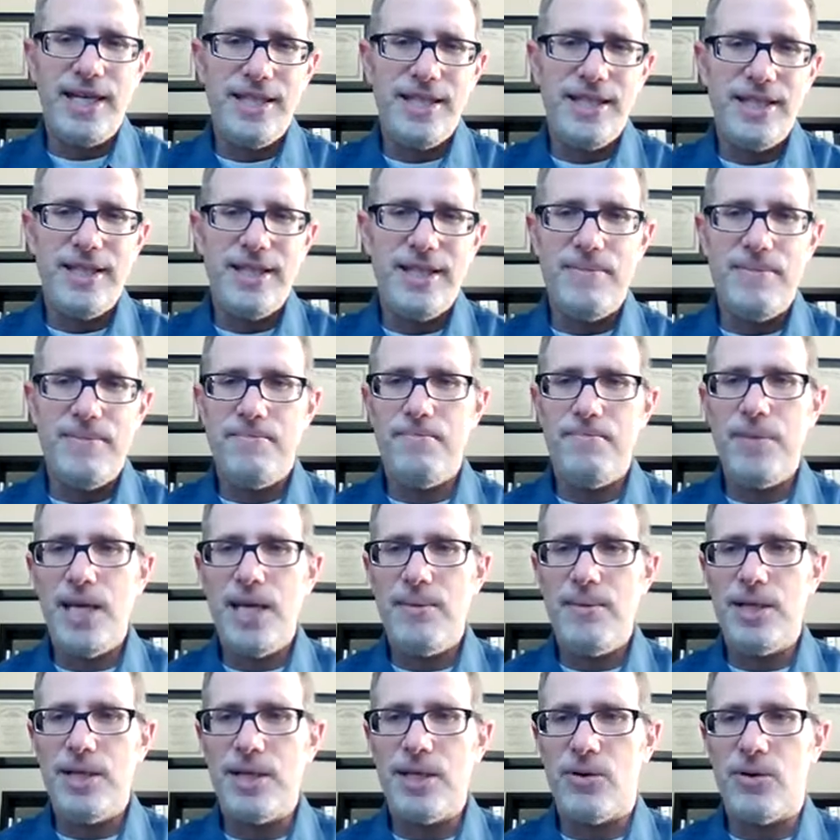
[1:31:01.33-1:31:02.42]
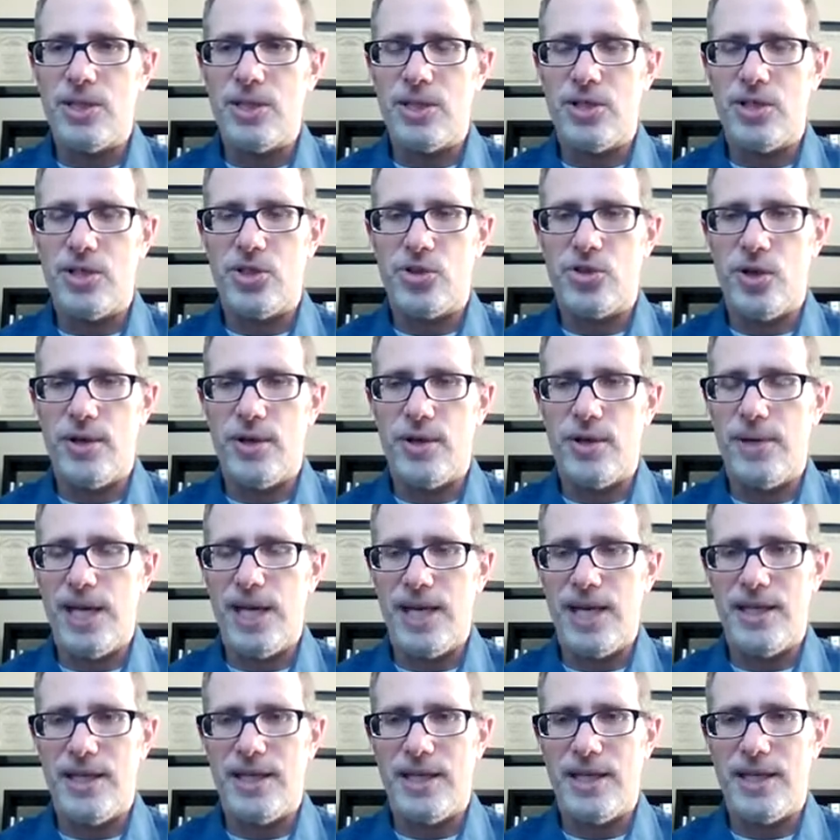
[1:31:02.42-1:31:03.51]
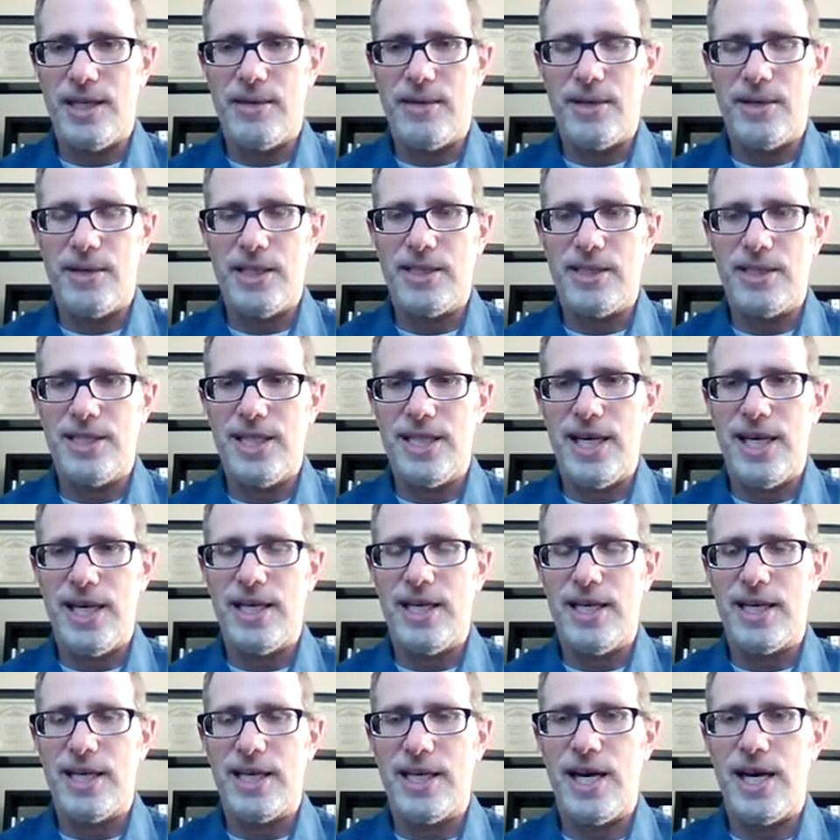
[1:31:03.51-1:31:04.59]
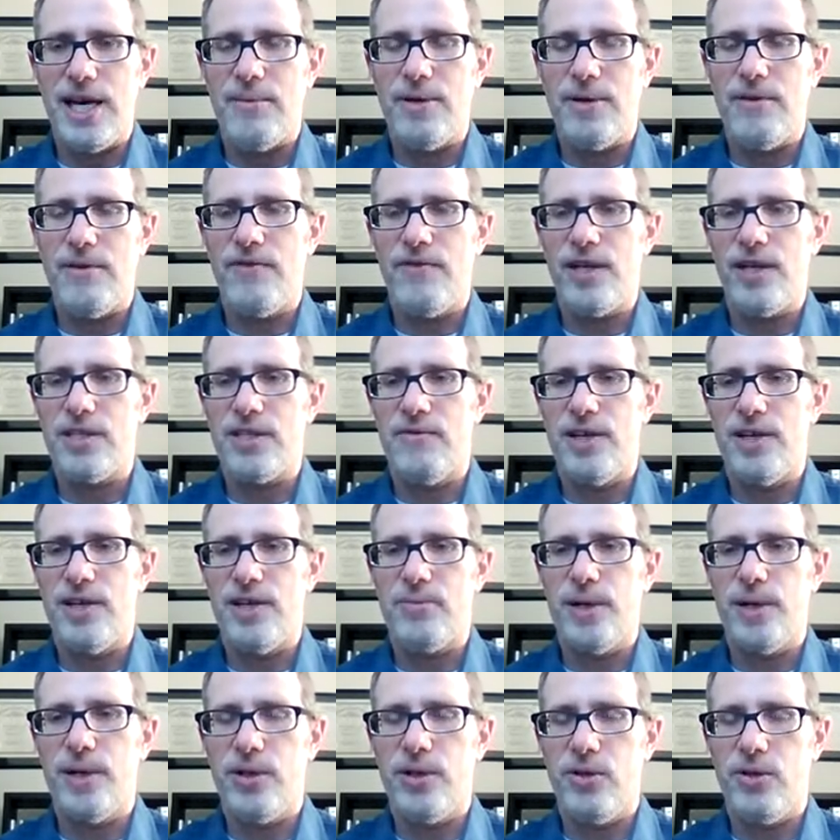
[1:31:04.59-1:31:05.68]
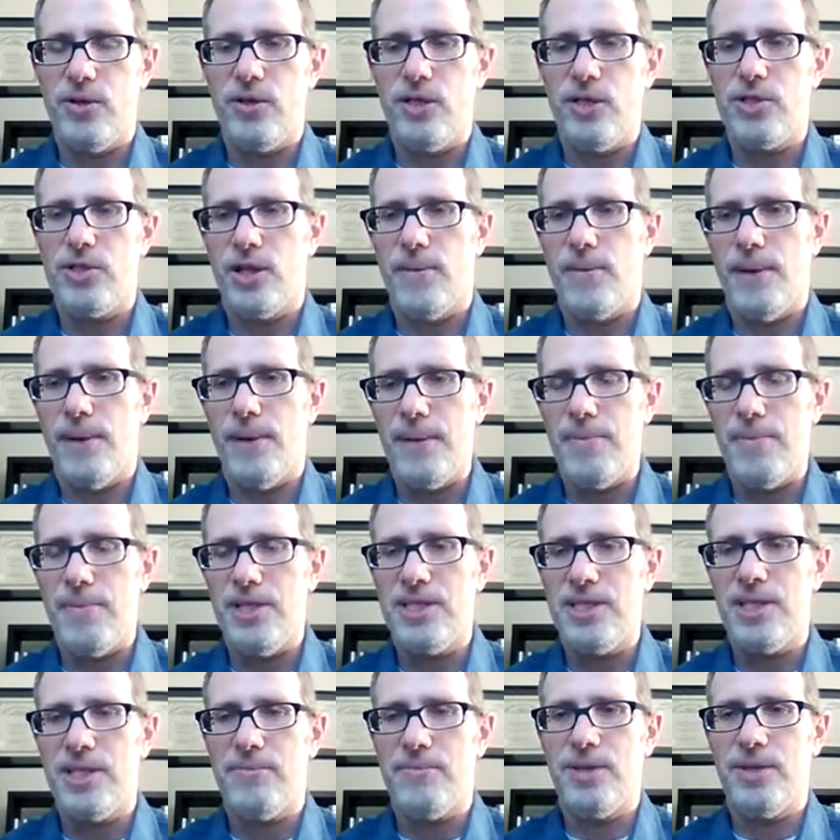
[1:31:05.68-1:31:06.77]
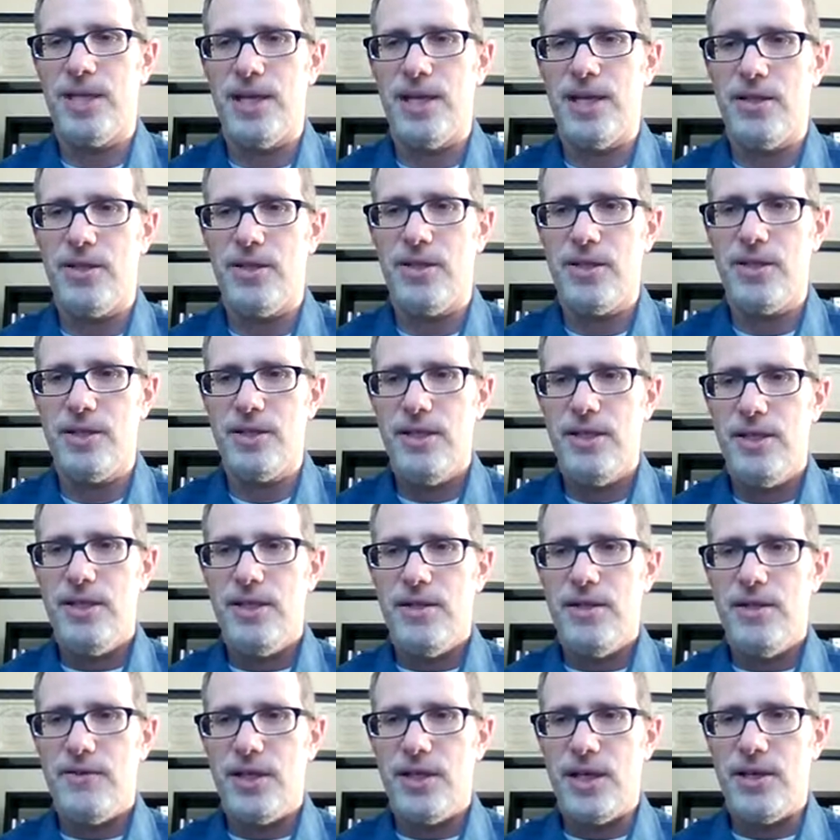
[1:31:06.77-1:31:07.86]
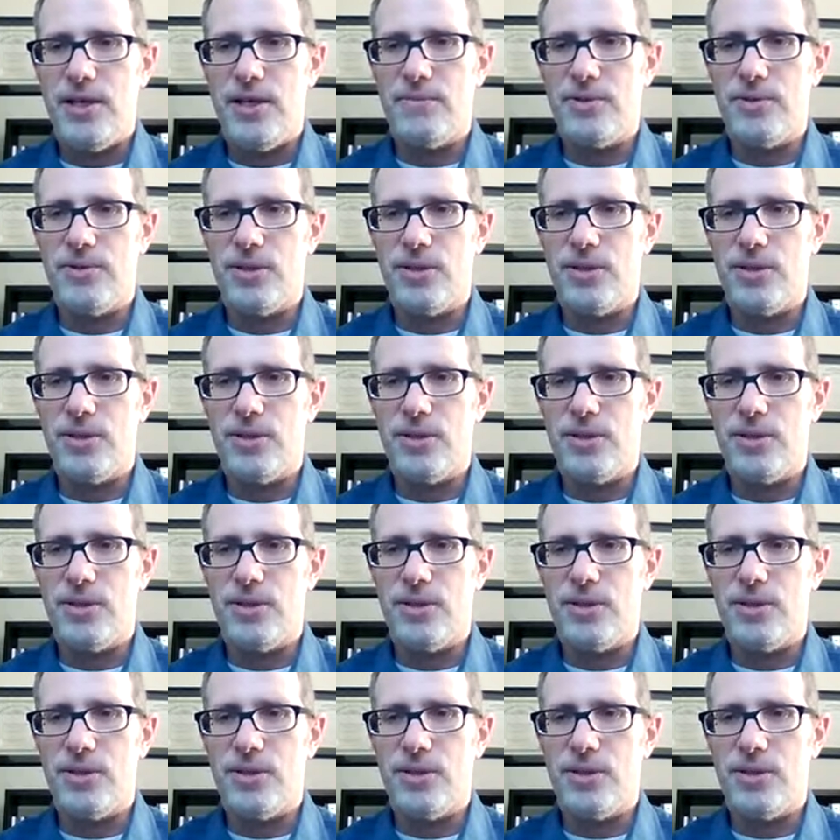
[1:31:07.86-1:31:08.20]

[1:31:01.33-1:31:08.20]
It may be causing a joint pain. It's not a common effect of H. pylori, so there might be something else. Um,